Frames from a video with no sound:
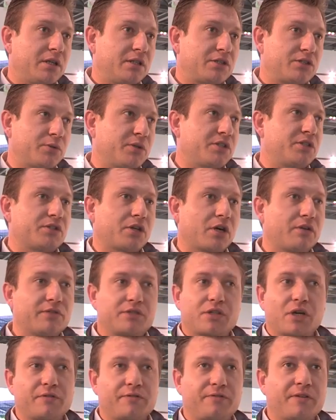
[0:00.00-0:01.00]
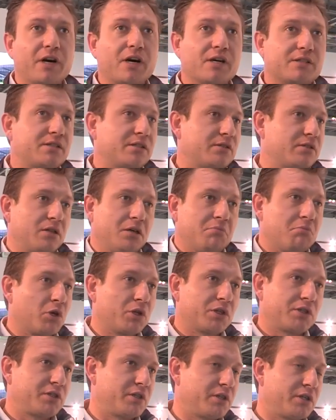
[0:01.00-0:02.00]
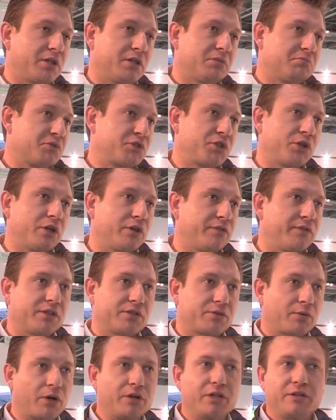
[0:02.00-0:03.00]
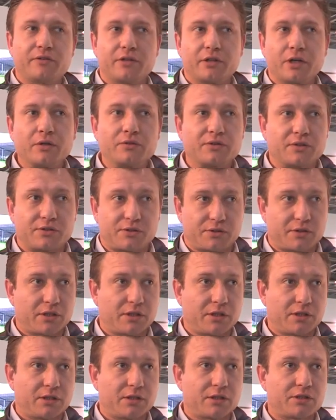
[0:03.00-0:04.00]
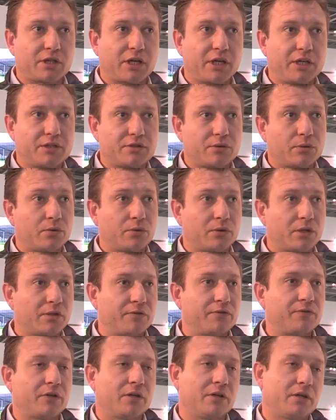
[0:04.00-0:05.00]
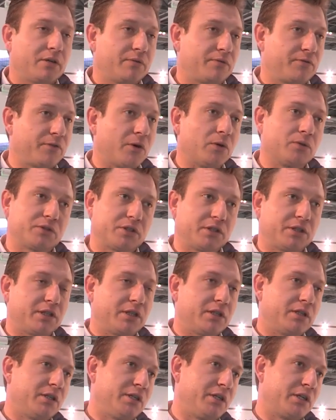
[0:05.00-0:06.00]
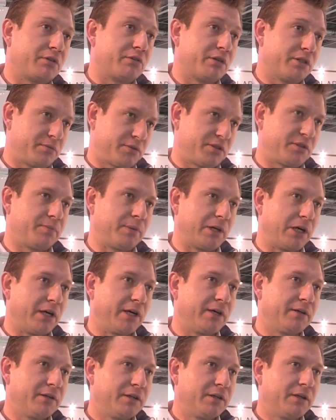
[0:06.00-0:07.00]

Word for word: it switches over so fast that monitor servers won't even notice the, the change or fault in the, in the grid supply.